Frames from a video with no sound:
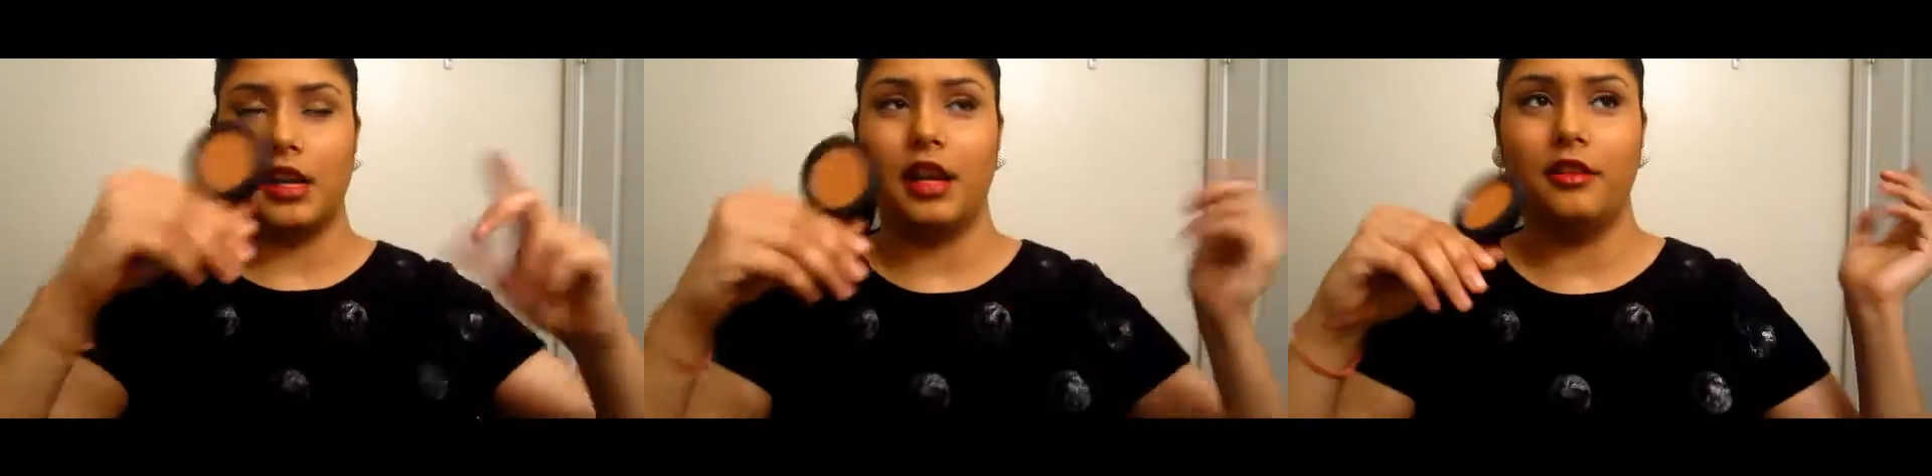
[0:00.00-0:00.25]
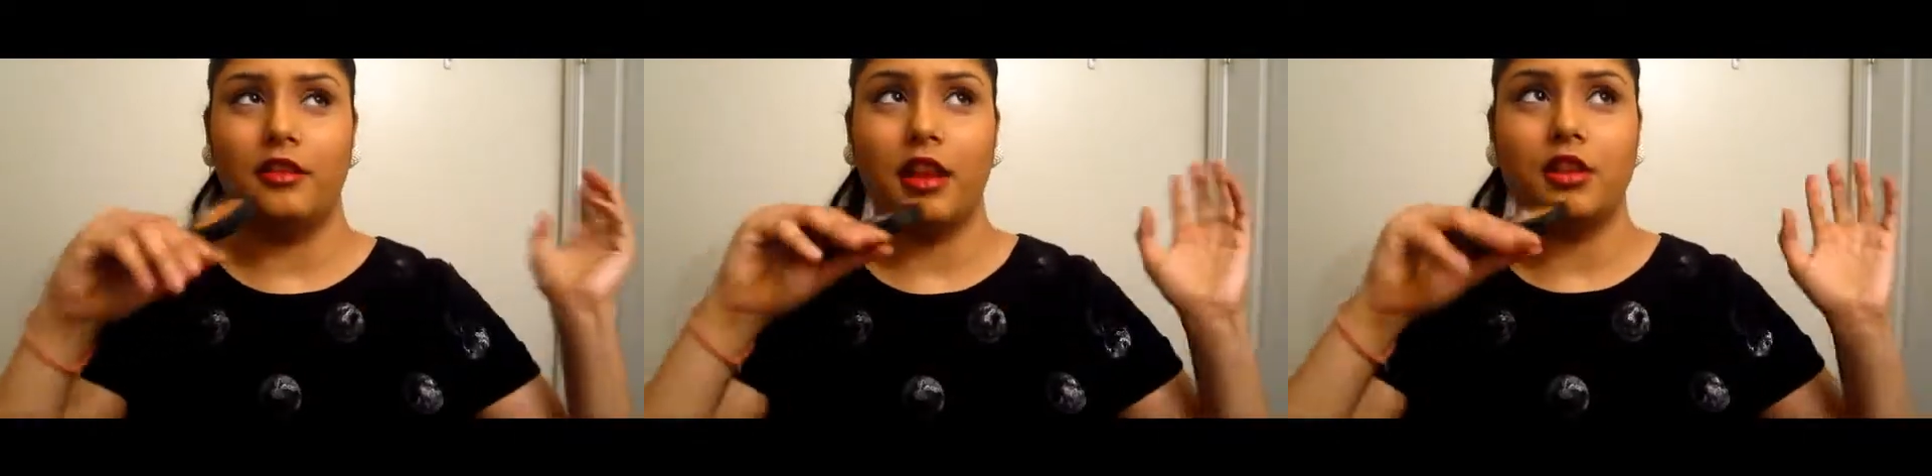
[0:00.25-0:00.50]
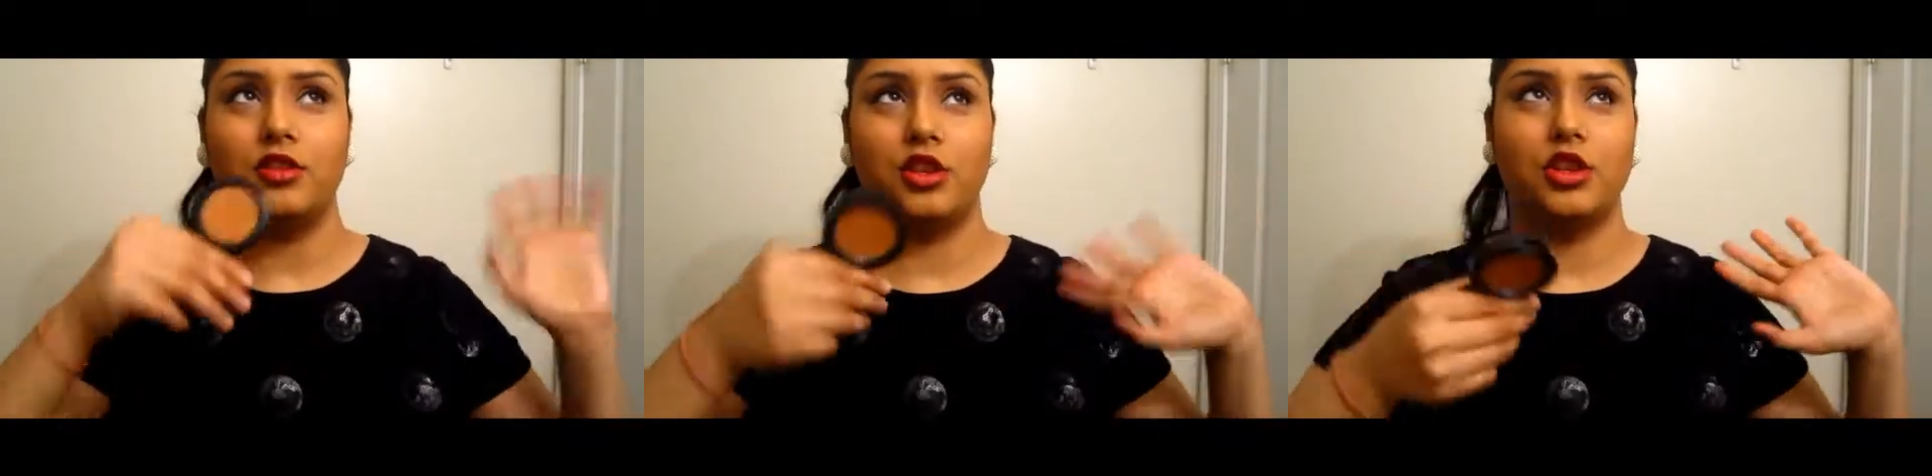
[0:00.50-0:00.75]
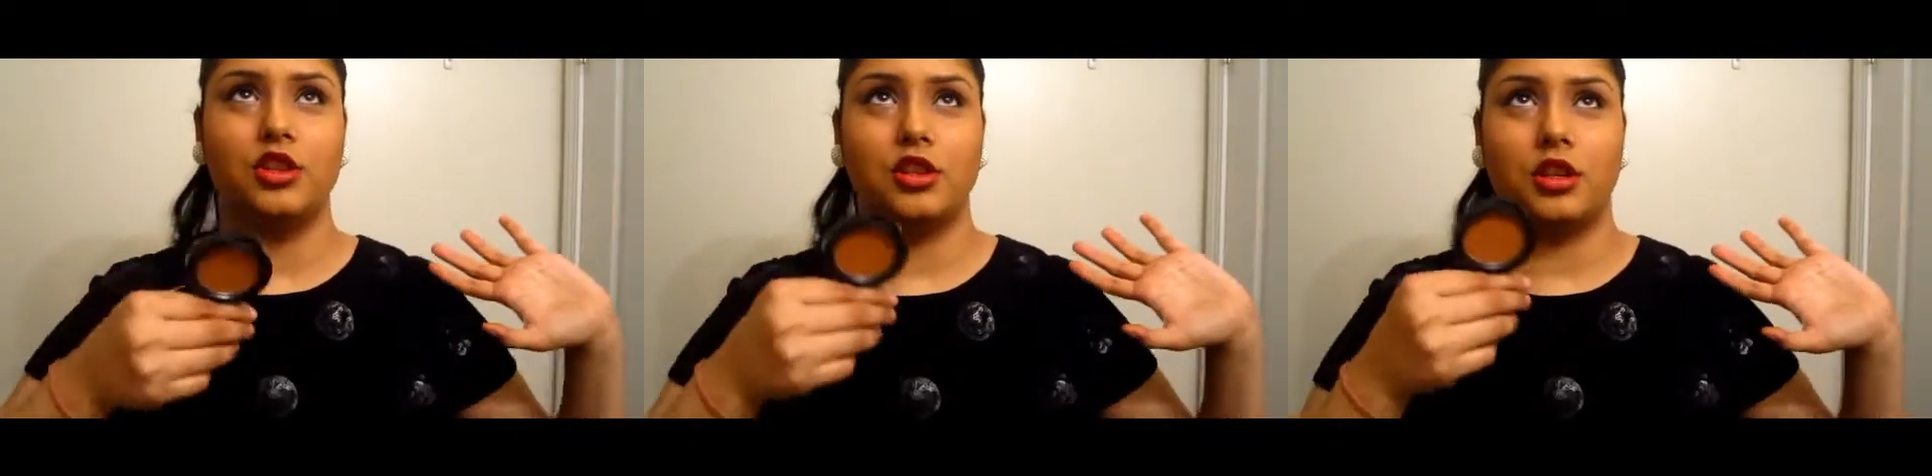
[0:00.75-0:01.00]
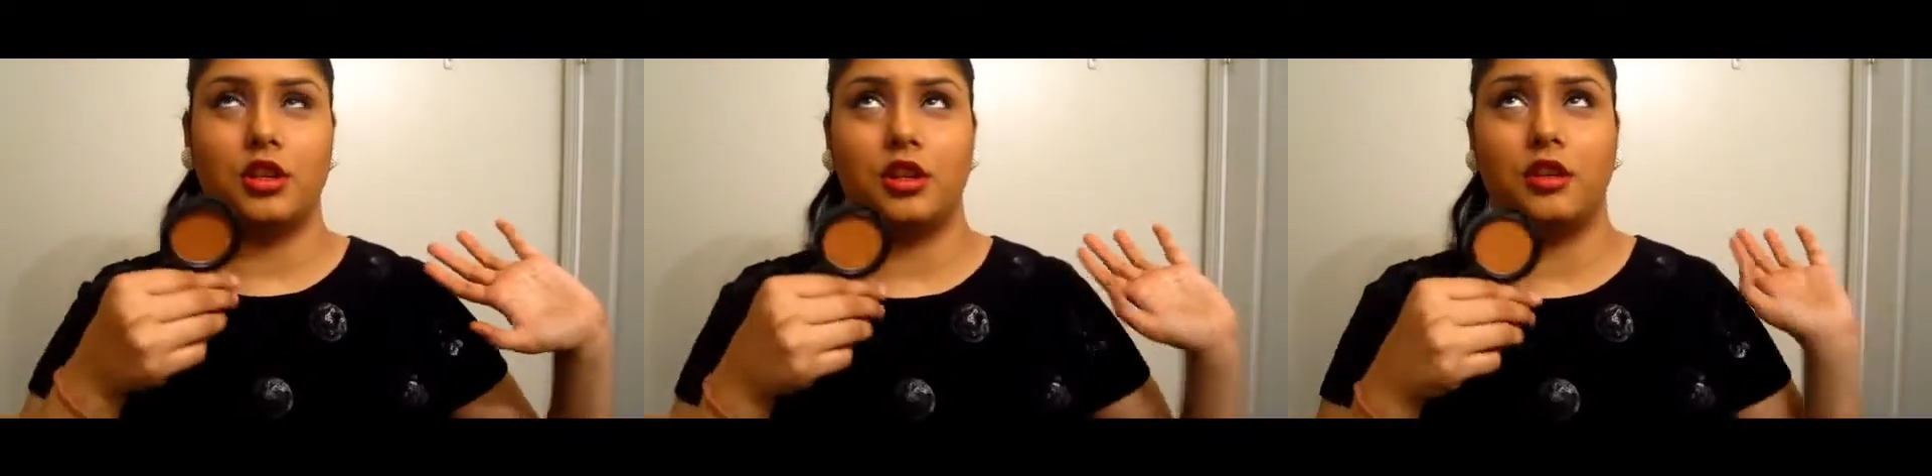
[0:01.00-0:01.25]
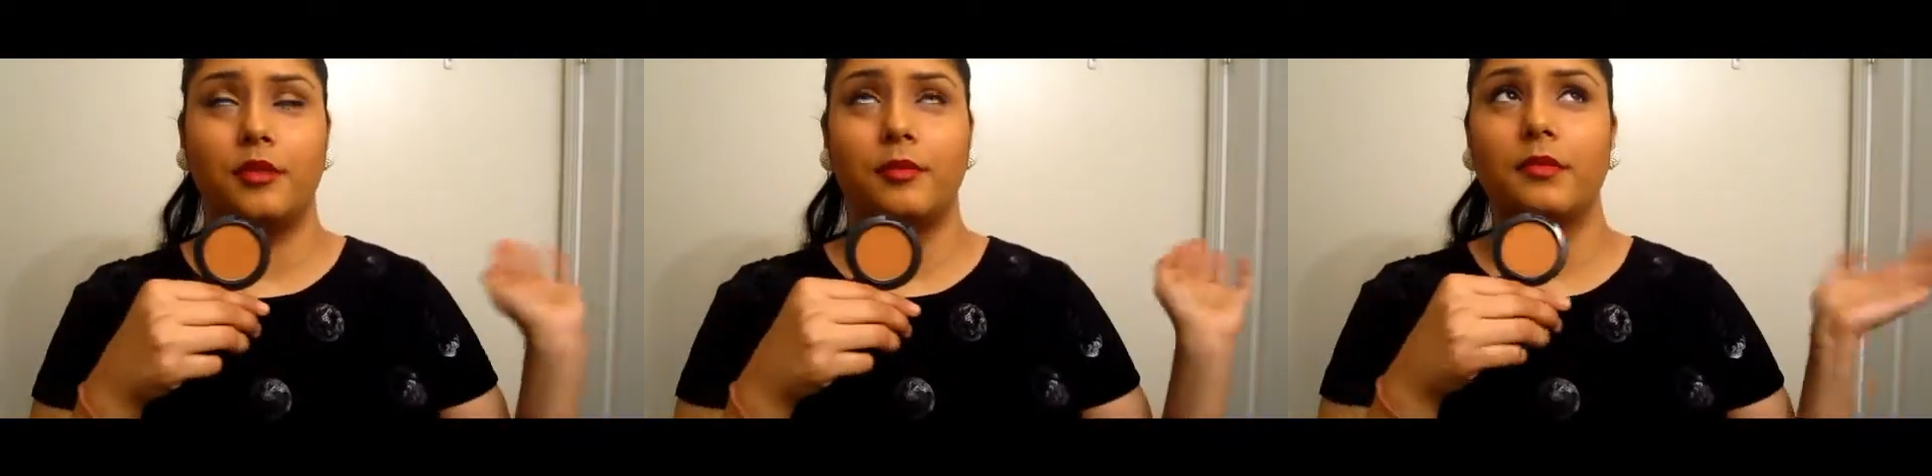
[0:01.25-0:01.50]
kind of like
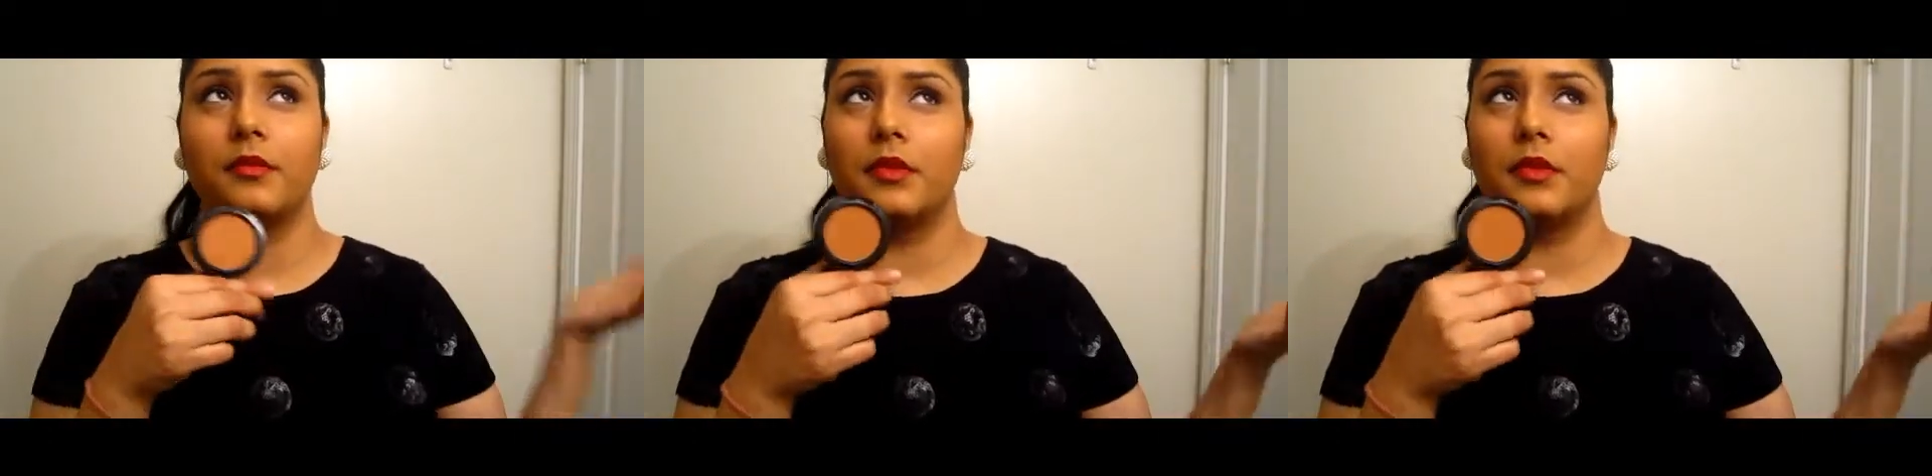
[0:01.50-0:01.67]
ginger